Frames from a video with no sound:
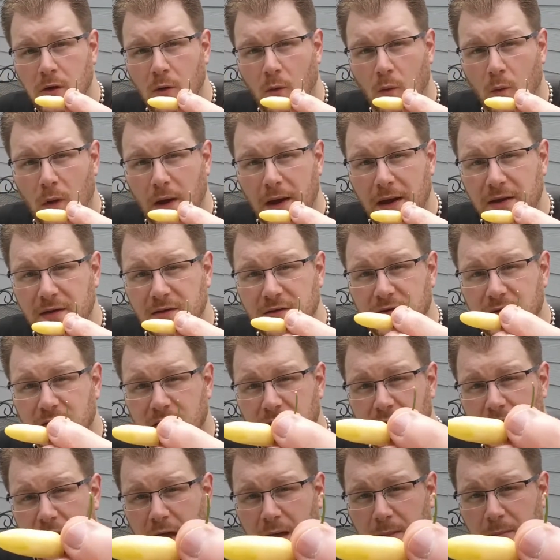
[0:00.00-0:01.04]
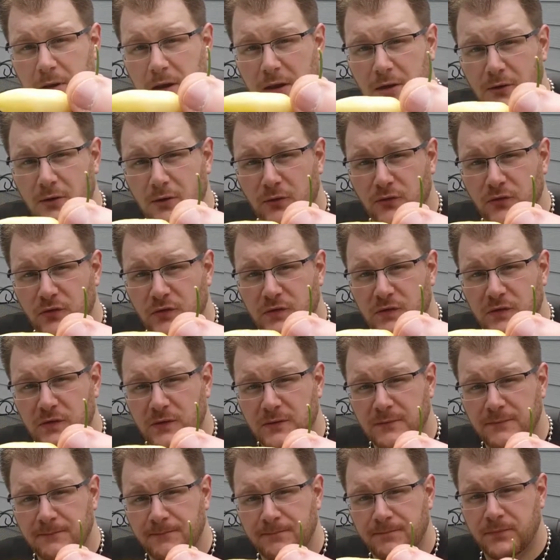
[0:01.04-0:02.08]
white habaneros.
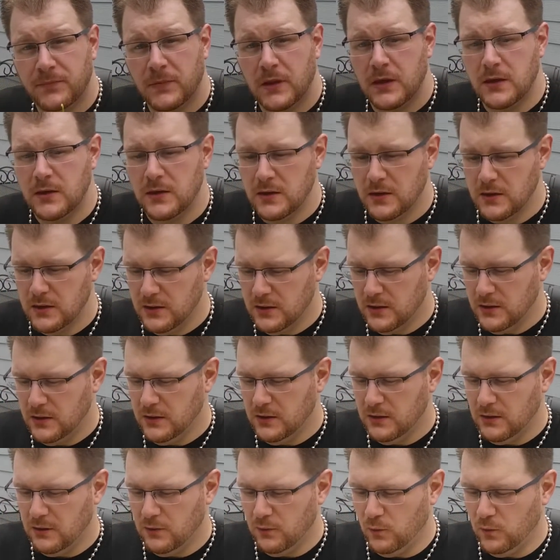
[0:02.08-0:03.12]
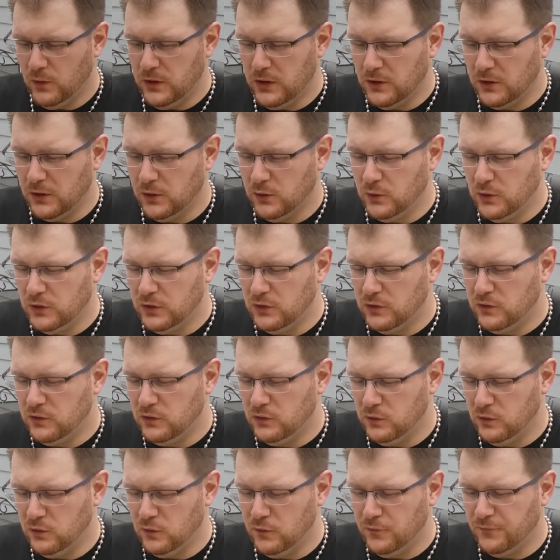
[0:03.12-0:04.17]
We are going
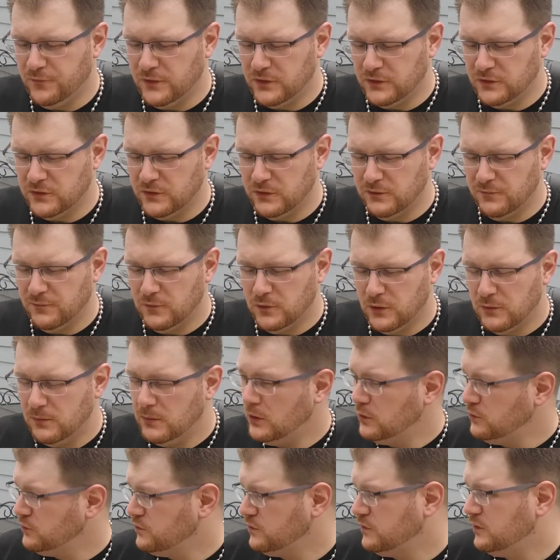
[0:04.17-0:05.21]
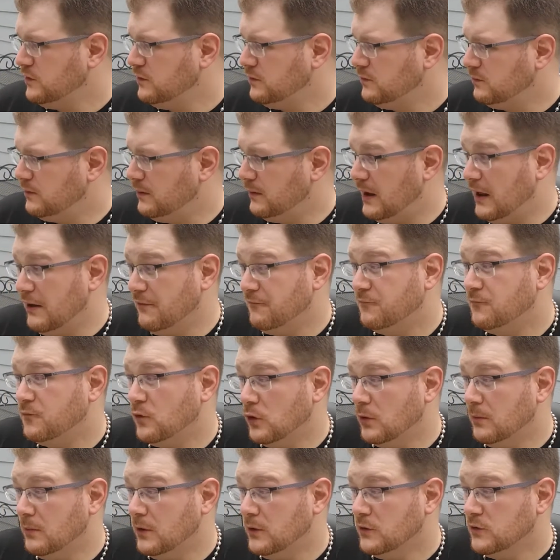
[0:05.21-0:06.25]
to, first and foremost, well, not
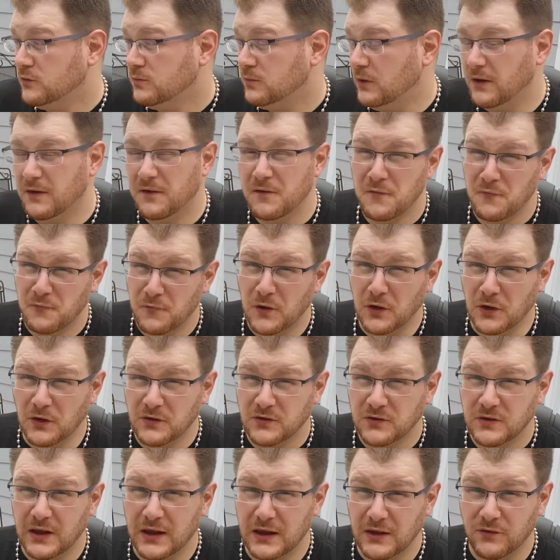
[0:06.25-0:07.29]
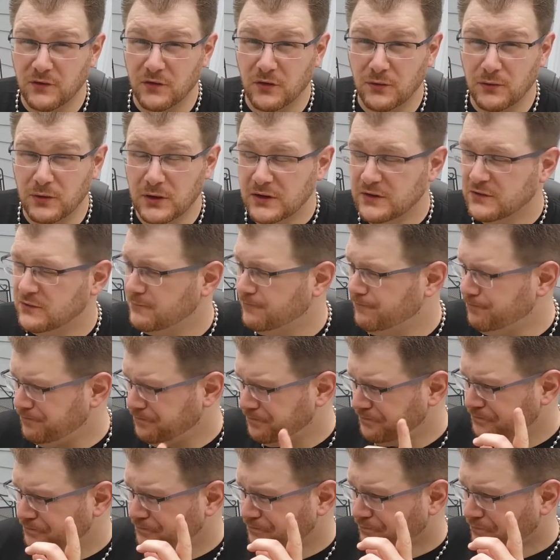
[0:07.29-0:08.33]
foremost, but first, as always,
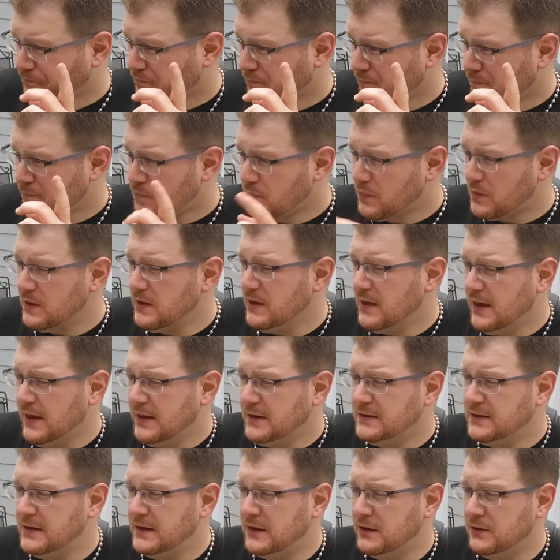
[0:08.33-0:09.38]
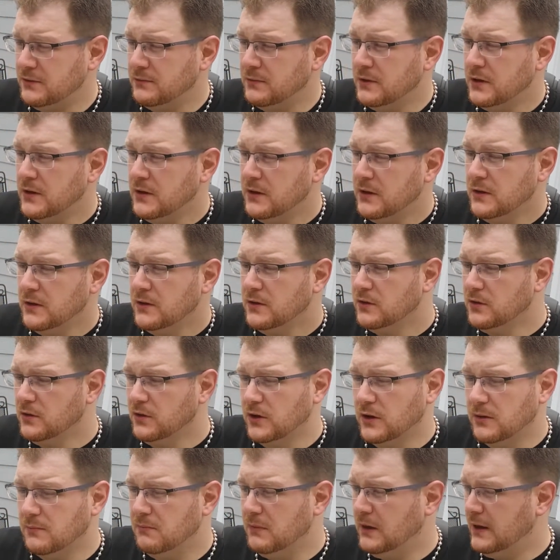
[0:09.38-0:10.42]
head down,
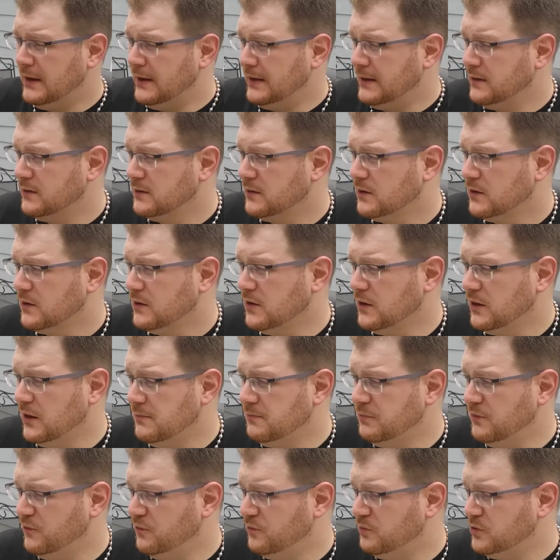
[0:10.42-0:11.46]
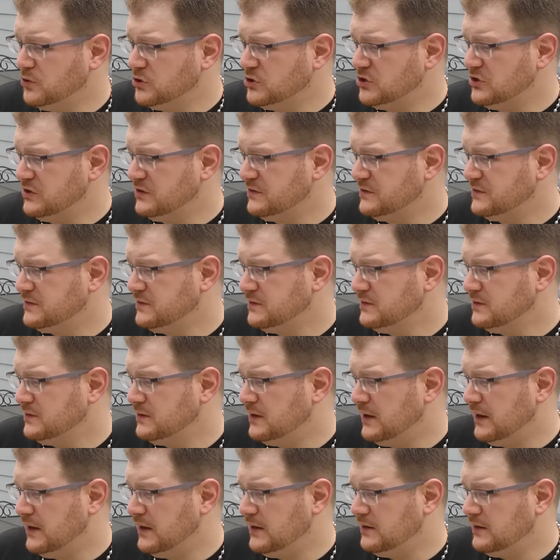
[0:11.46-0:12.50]
look at my clump of bushes,
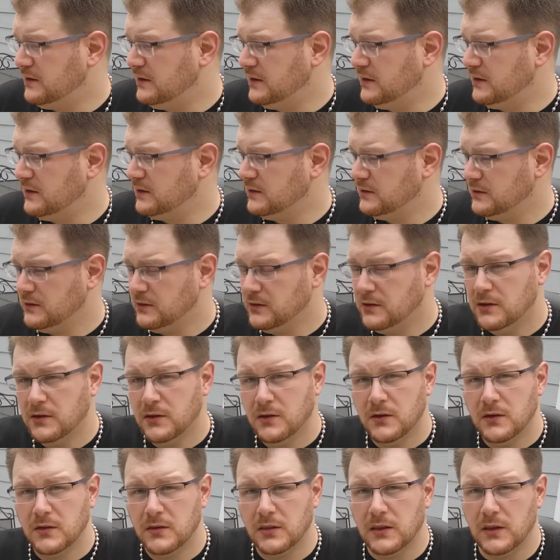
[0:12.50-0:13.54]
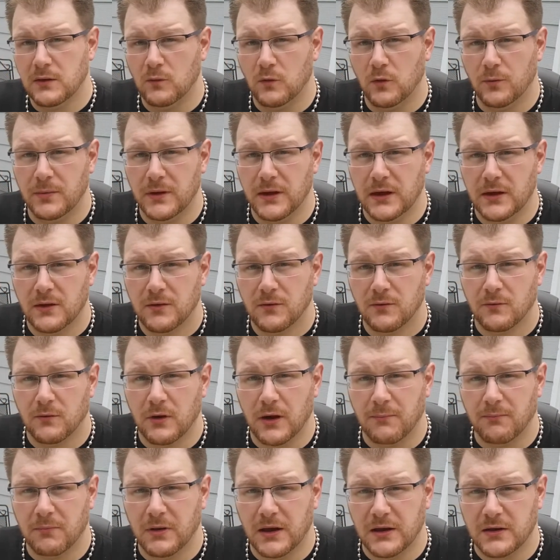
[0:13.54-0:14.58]
and then we'll be
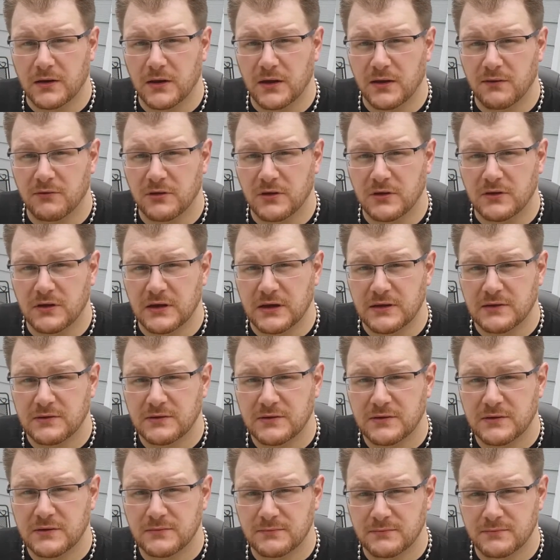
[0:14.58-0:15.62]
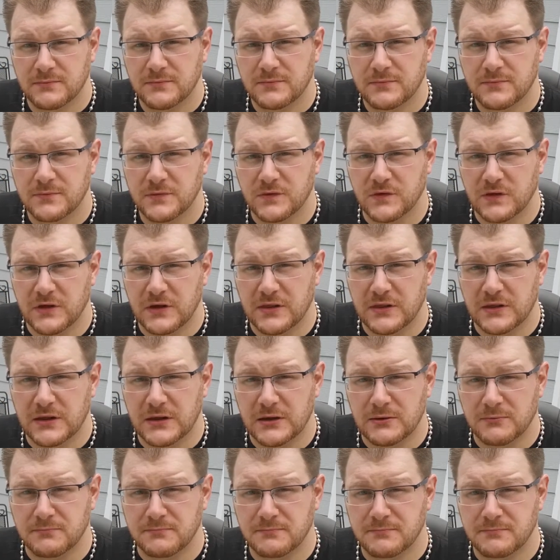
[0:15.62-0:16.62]
right back to give it a test. See you then.